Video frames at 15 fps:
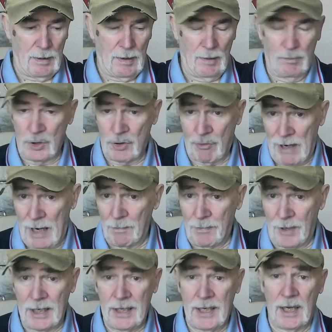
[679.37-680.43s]
it was
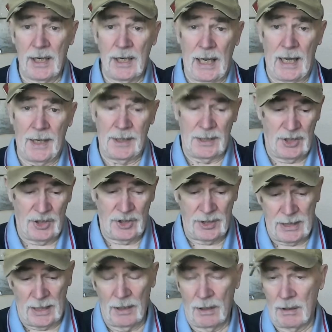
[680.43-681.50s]
groundbreaking, and it's
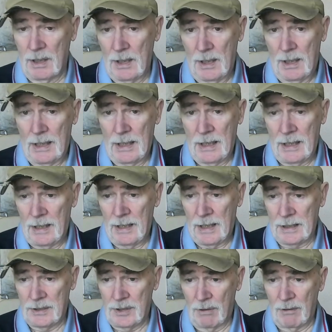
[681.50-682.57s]
still
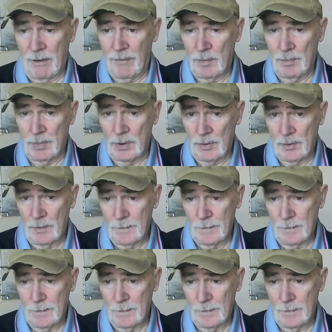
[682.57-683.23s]
a terrific book.